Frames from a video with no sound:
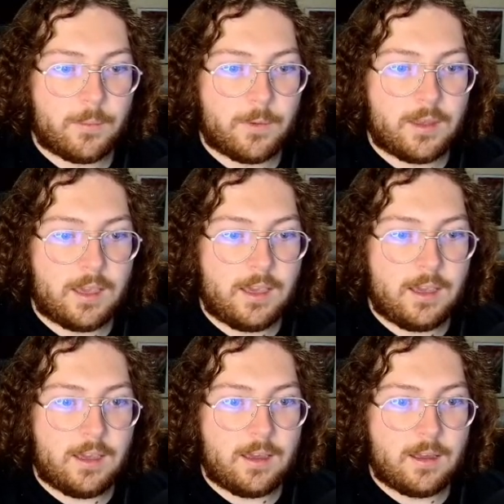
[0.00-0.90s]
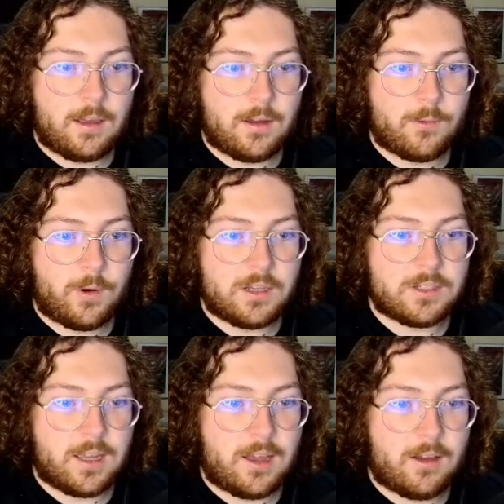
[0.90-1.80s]
He reached
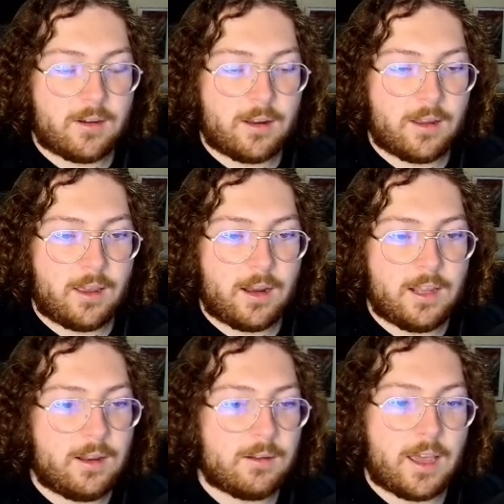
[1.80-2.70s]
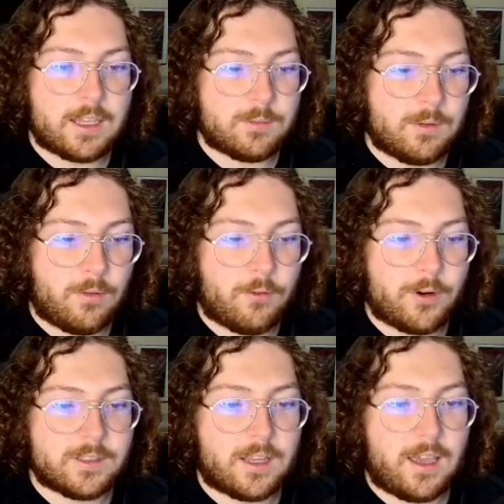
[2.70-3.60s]
out and he had asked me before,
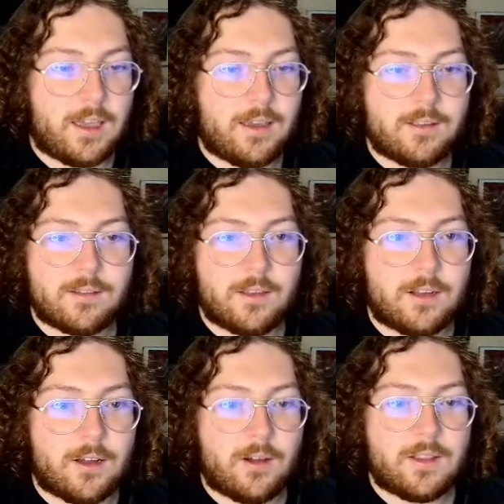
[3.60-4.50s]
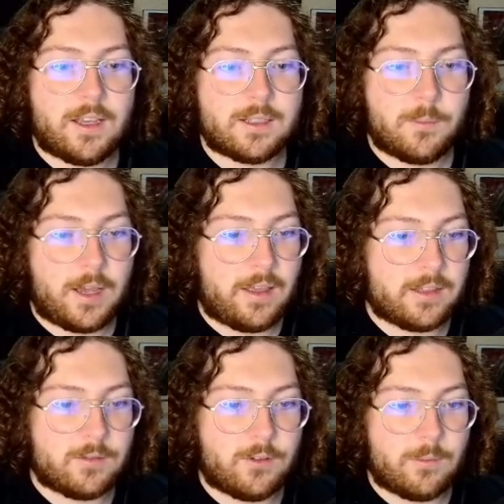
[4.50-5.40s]
he's like, hey, you know, I'd like to buy
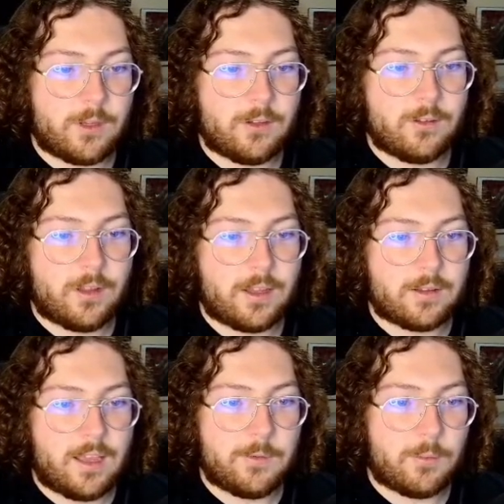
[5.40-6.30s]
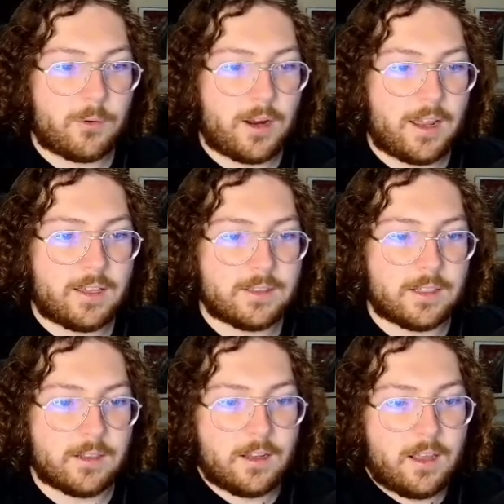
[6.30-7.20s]
this from you, like name your price.
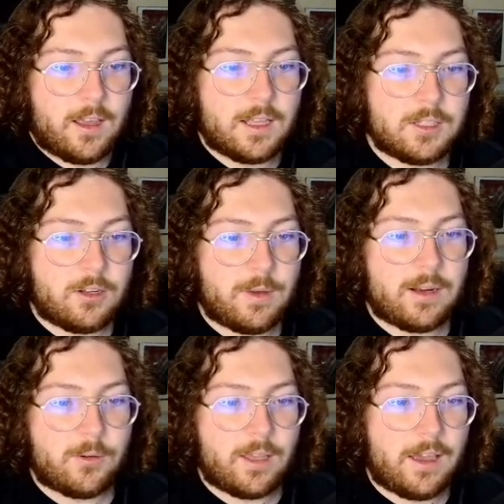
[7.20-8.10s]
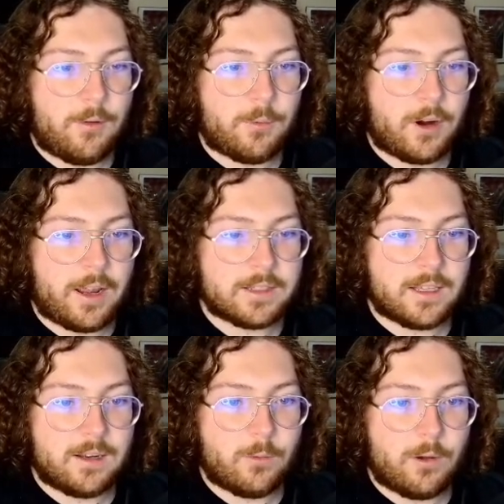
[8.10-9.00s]
And told him I didn't really have a price.
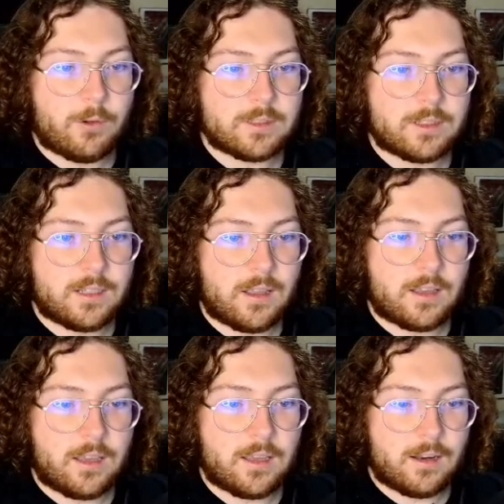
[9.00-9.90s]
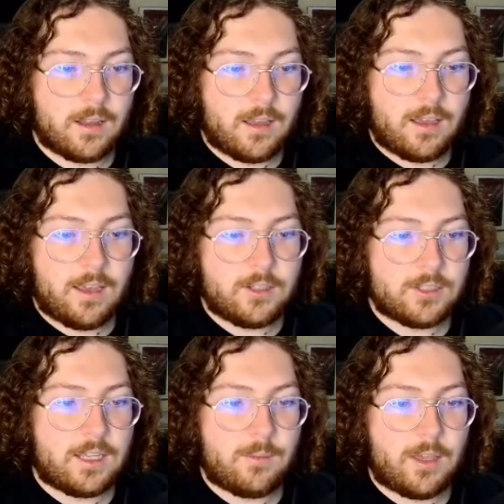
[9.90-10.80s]
I wasn't selling it. He
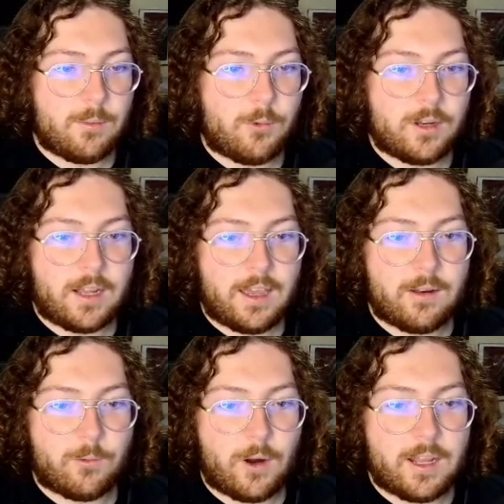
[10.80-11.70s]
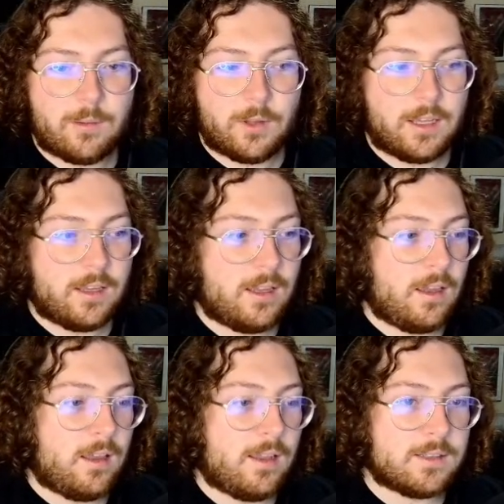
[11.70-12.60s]
just hit me up one night randomly.
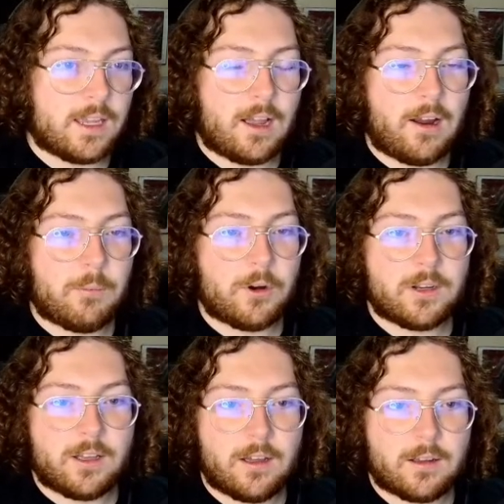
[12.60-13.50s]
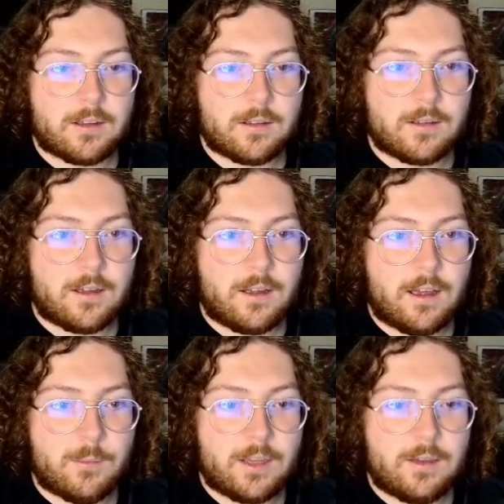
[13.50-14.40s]
He's like, all right, Bird Dog,
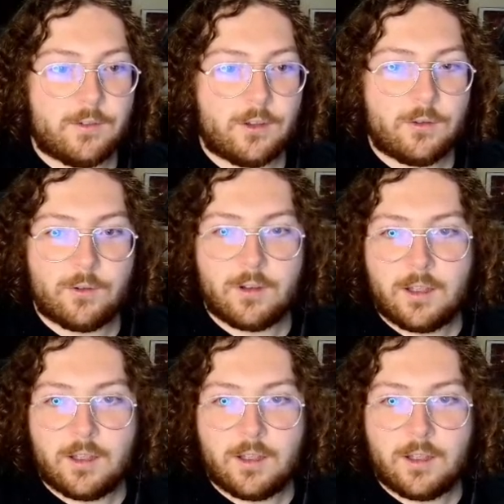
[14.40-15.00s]
I'm gonna give you